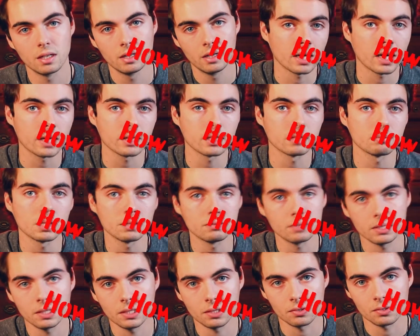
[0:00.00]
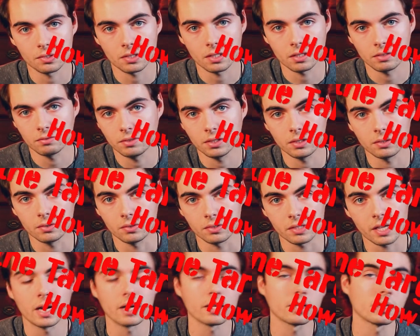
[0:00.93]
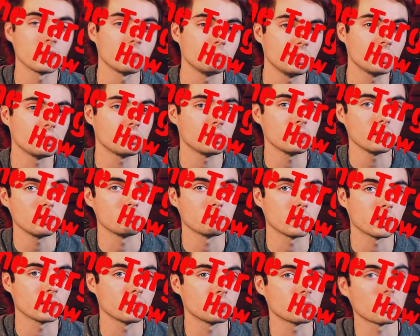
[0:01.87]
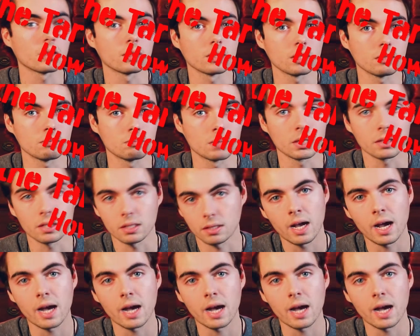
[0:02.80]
How can my videos get views? How could I be seen by the target market?